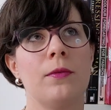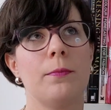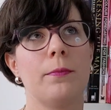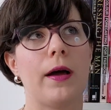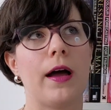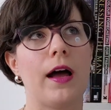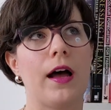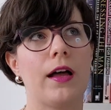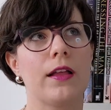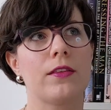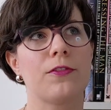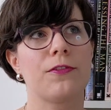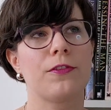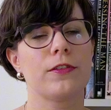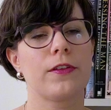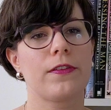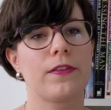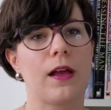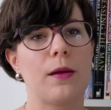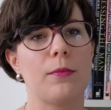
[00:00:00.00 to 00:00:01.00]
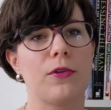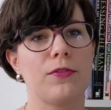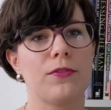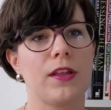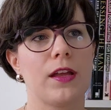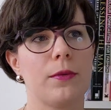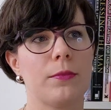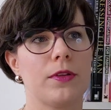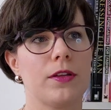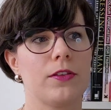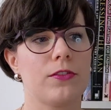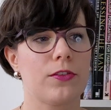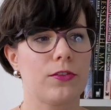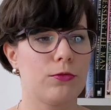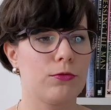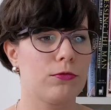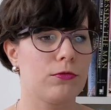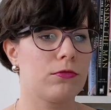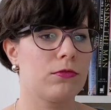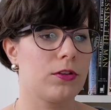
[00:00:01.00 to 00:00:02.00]
but for some of them, they just
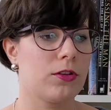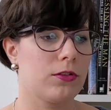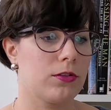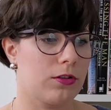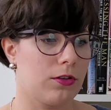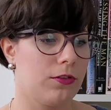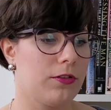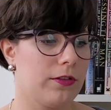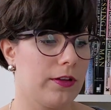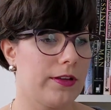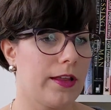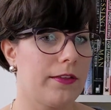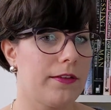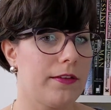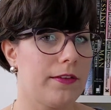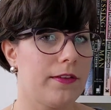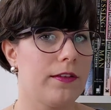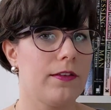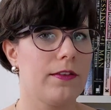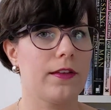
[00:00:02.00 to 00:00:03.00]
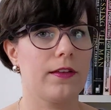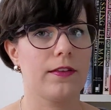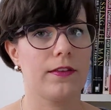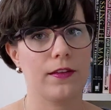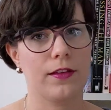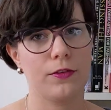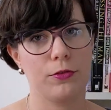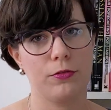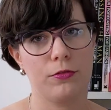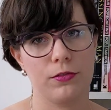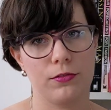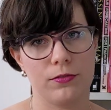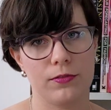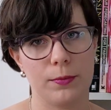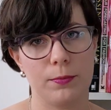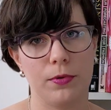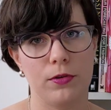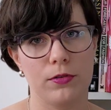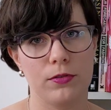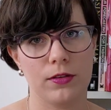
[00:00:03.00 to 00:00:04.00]
do your color analysis and send you your
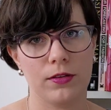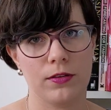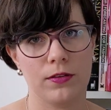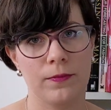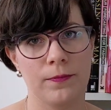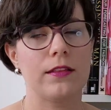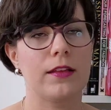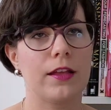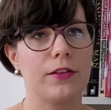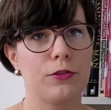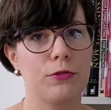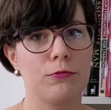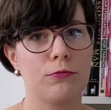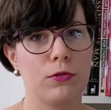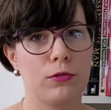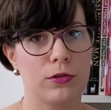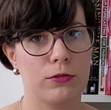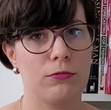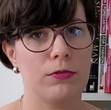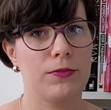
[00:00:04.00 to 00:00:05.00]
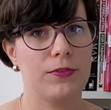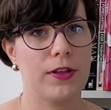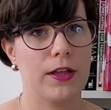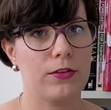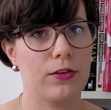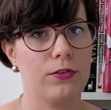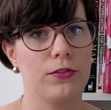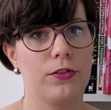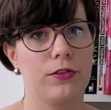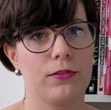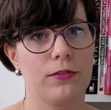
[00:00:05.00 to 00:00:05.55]
report, and then you work with that on